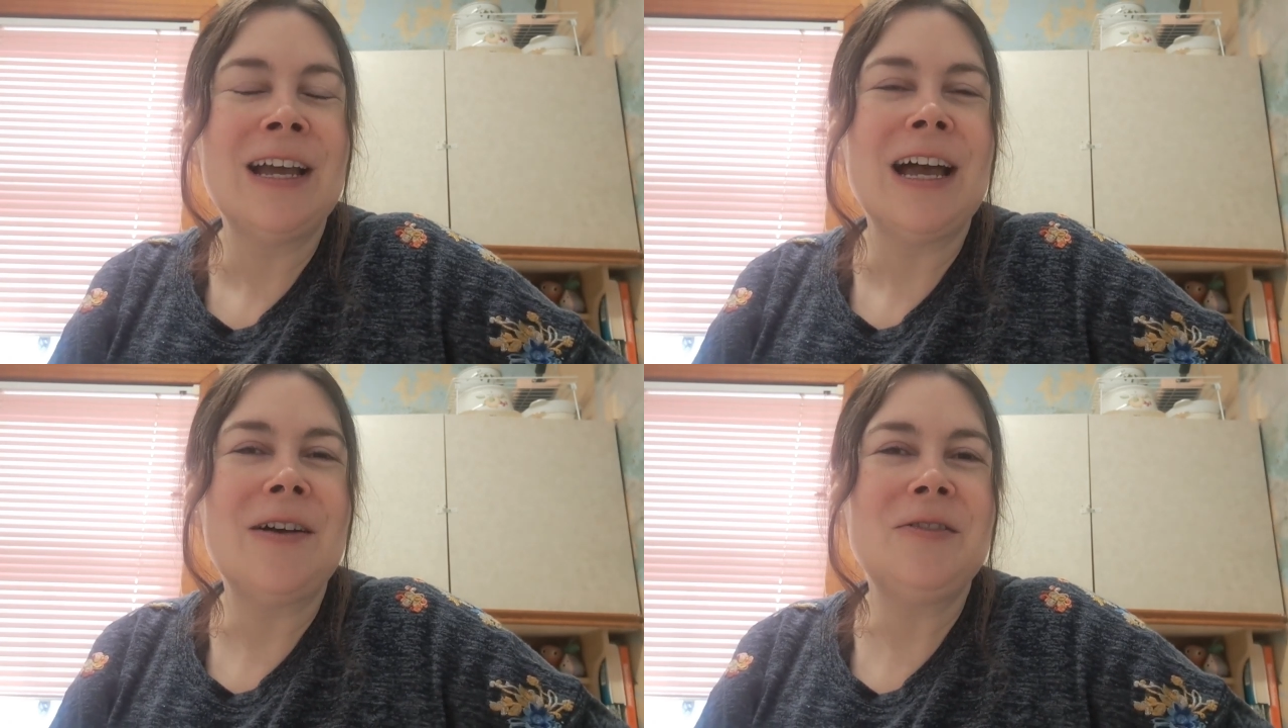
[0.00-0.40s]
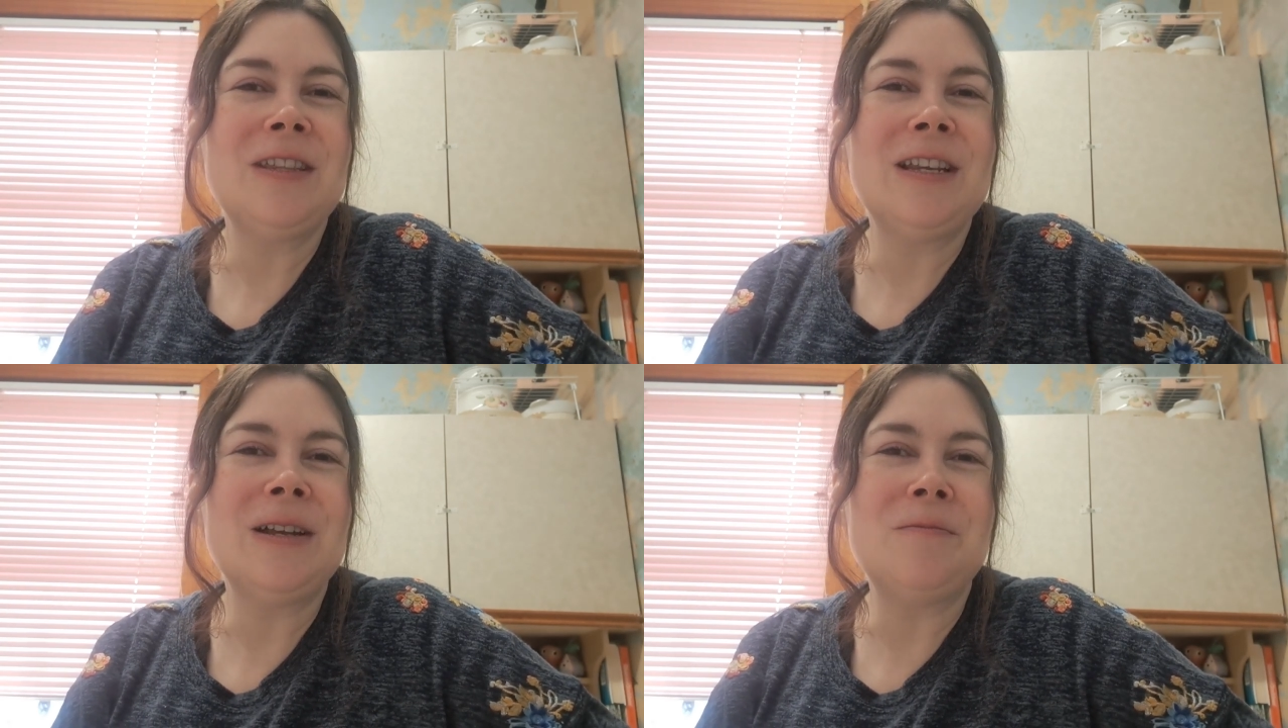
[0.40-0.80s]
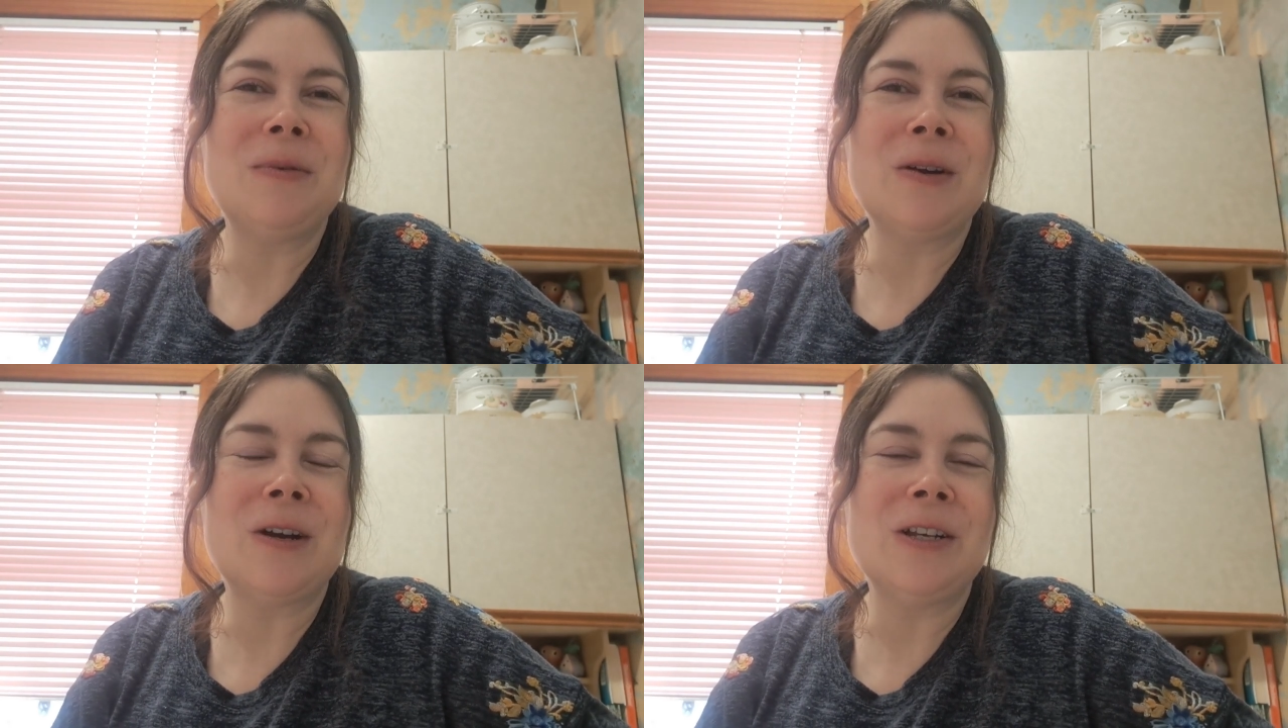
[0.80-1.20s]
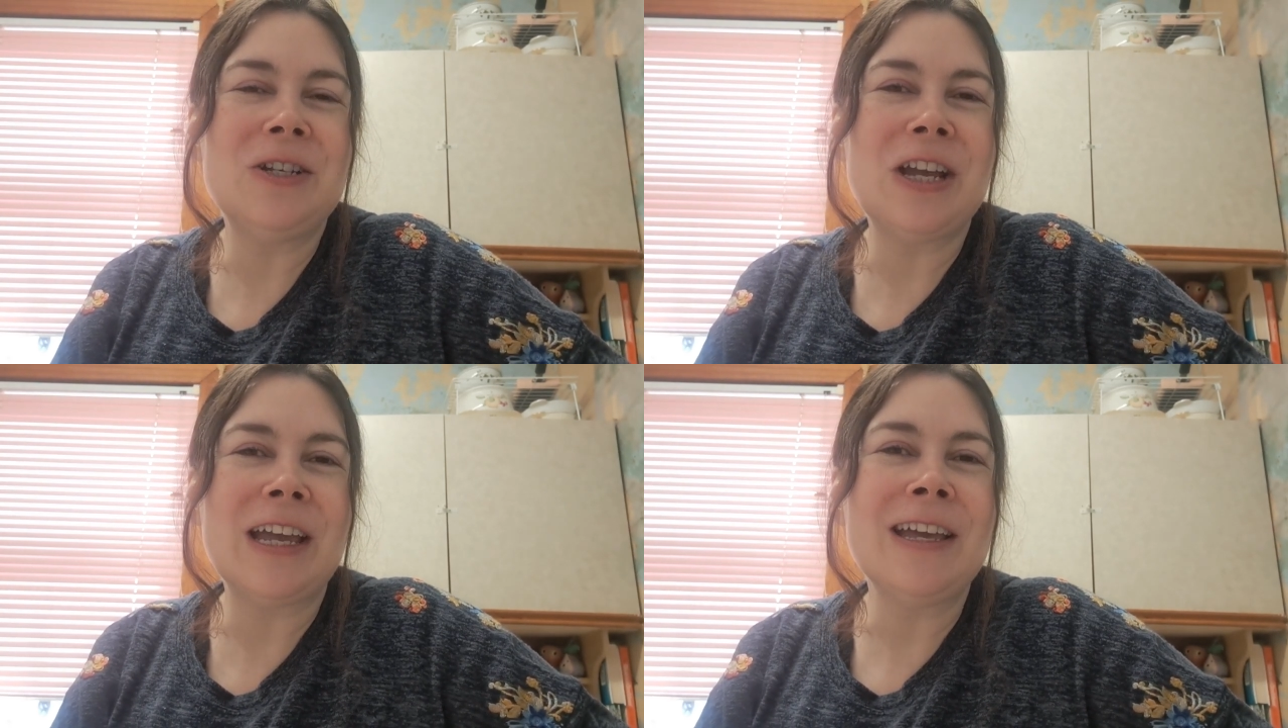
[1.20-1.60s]
after the number
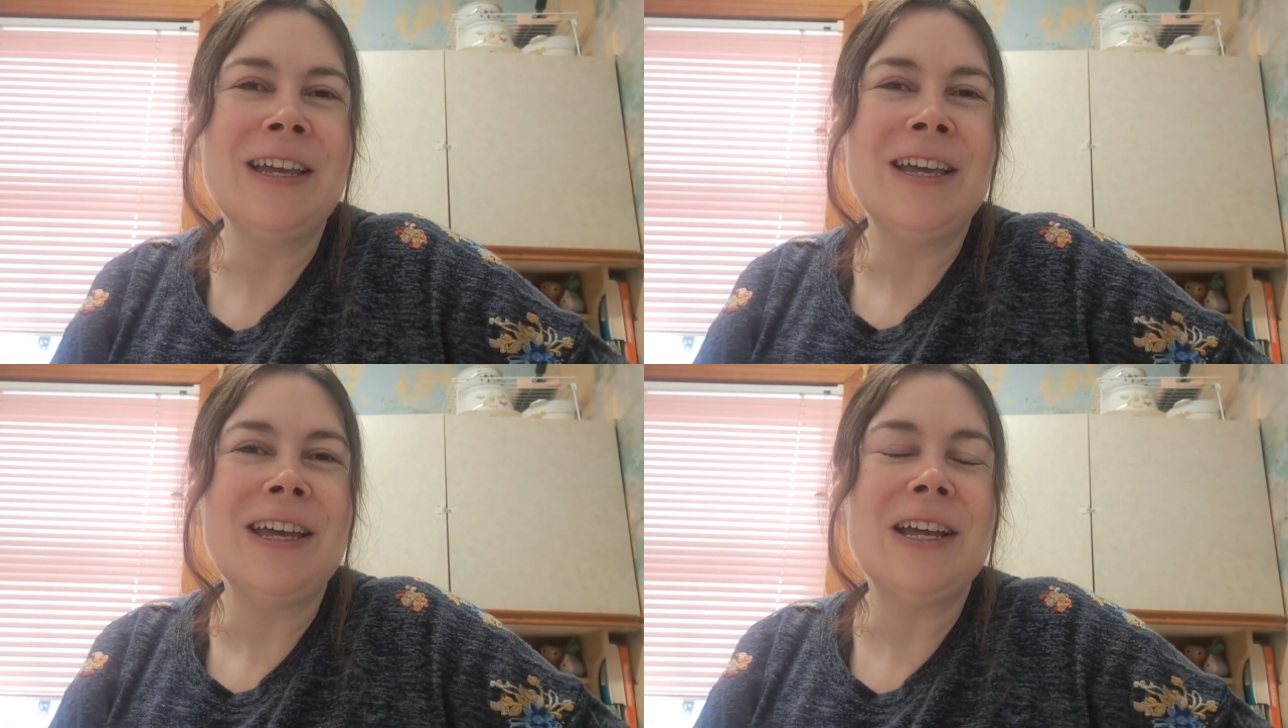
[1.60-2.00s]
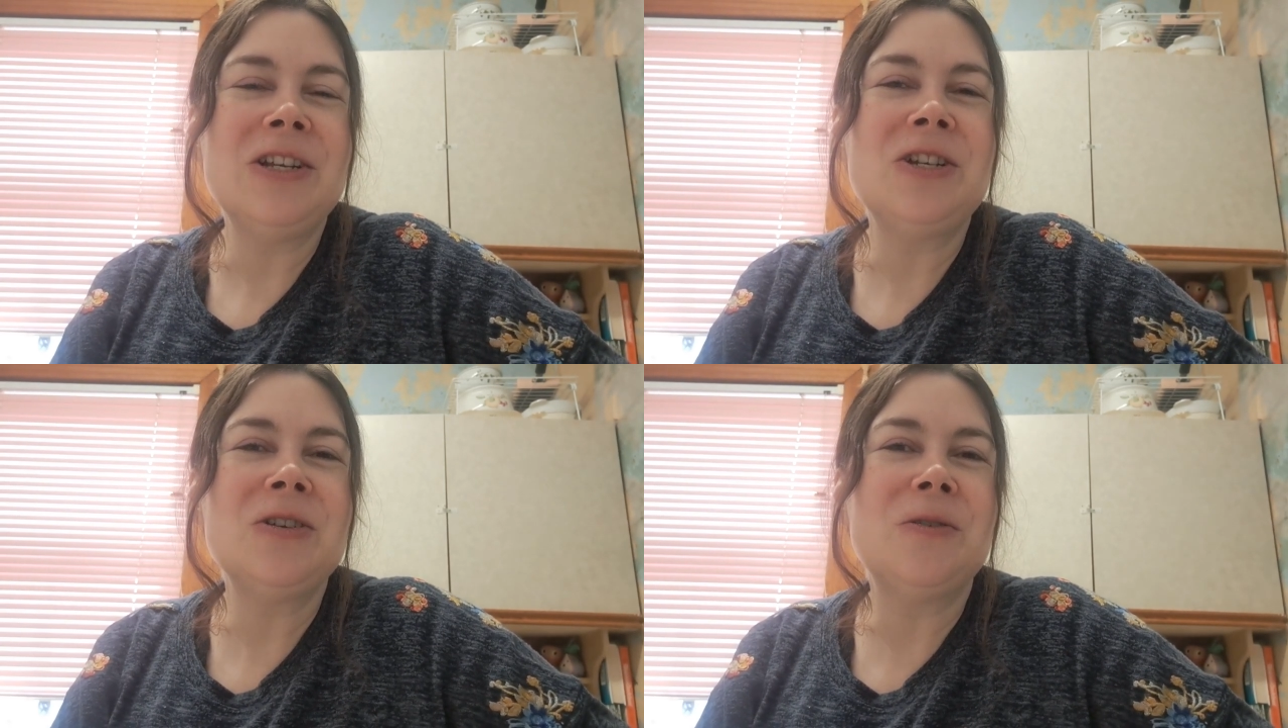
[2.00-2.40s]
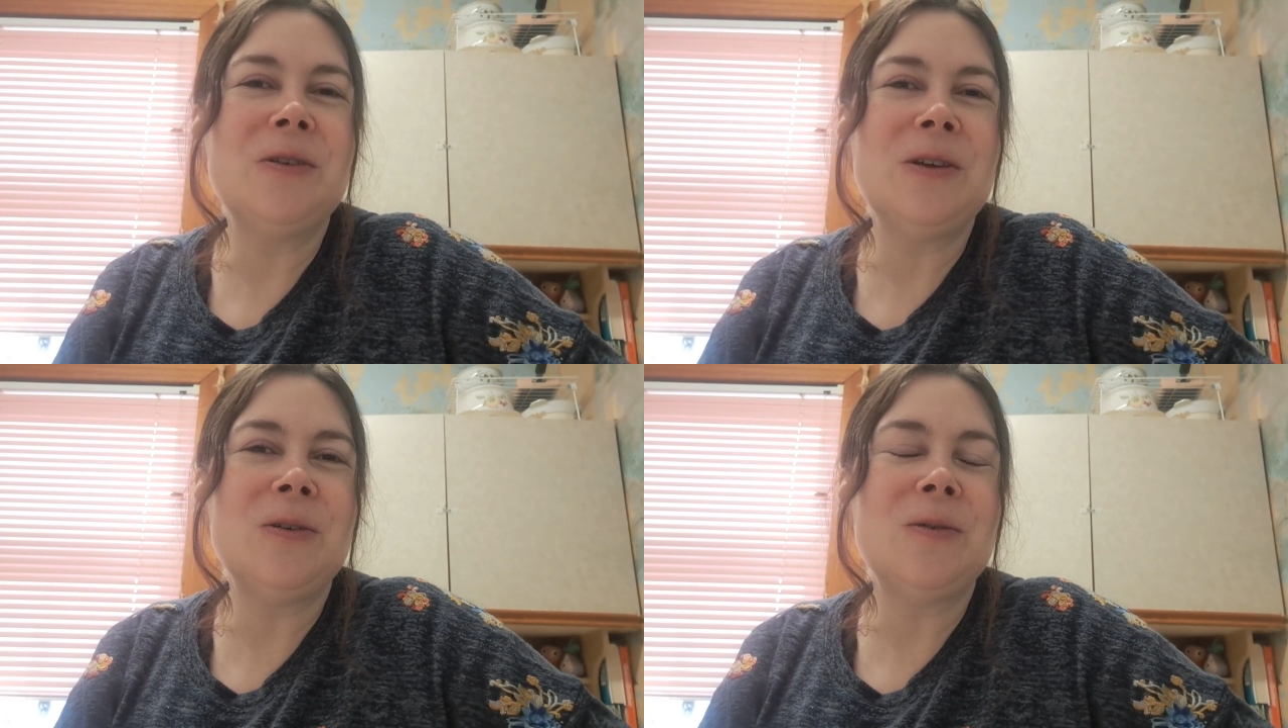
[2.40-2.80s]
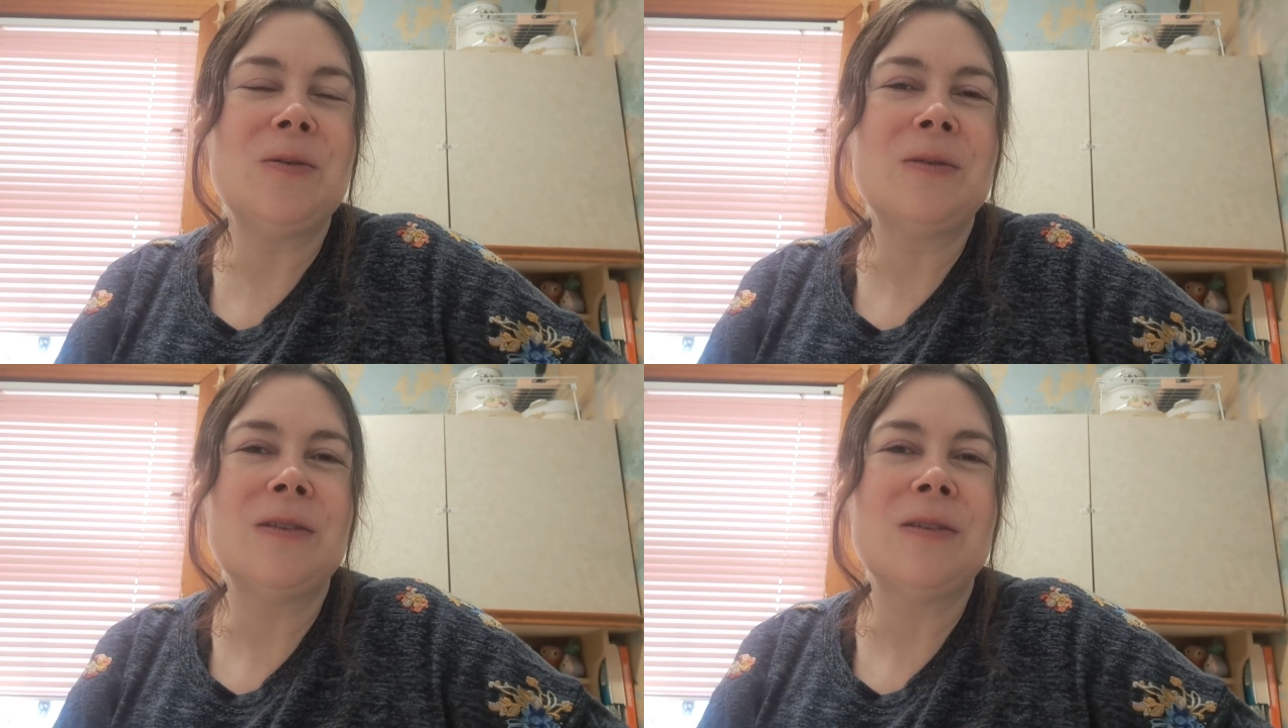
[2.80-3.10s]
crunching and show you